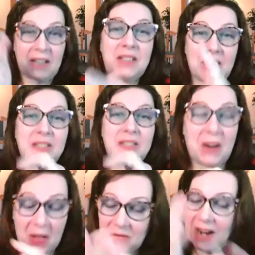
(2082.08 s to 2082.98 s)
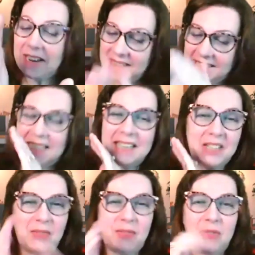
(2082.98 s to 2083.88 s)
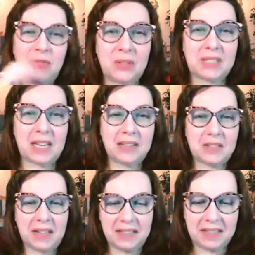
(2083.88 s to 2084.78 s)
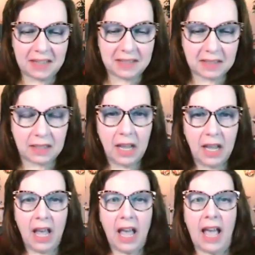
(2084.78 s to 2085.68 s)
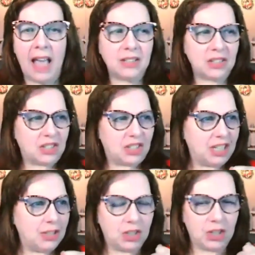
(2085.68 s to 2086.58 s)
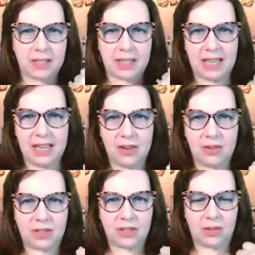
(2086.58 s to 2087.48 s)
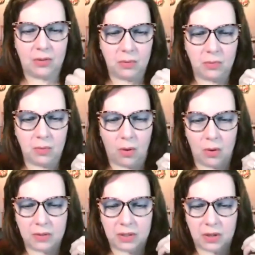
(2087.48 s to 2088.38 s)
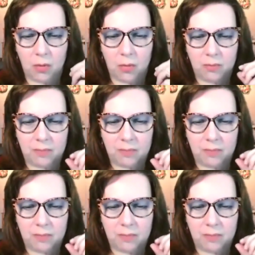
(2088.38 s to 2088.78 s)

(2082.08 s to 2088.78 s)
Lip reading: and dusted, all right, then if you understand done and dusted. And she's just here to also